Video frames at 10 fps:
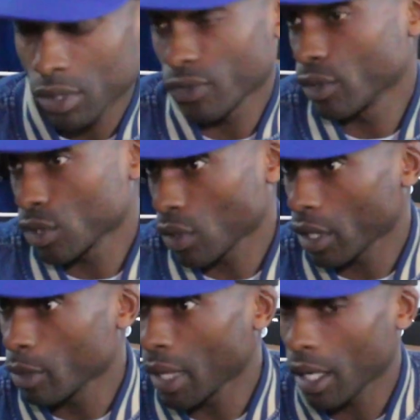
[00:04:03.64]
was the first song
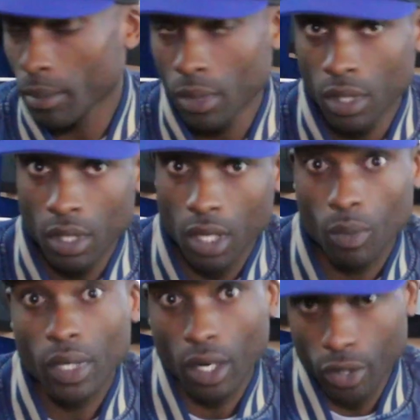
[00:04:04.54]
I heard by him.
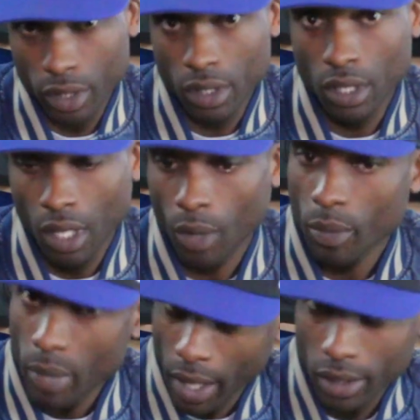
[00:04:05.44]
And when I heard it, I
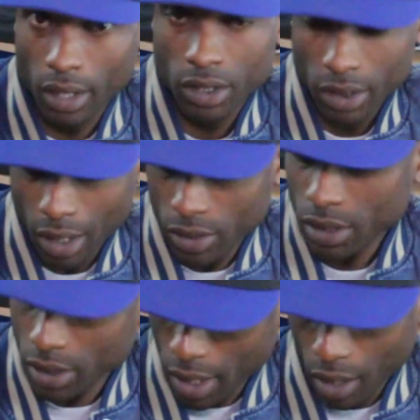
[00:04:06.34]
went back and I checked out
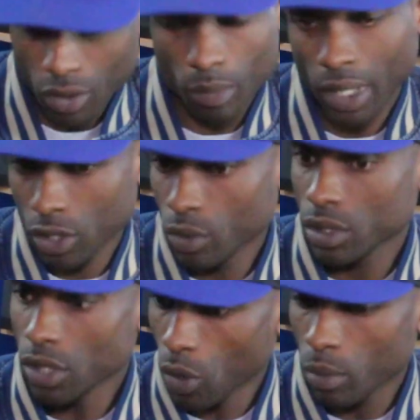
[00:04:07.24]
his catalog. I'm like, yo,
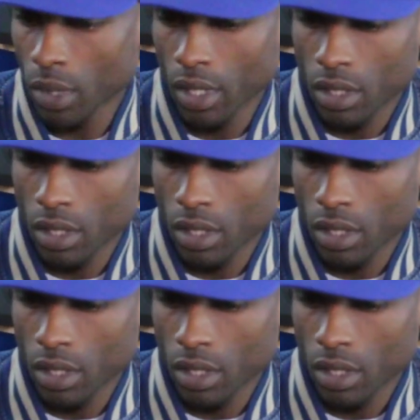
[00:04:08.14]
he's dope.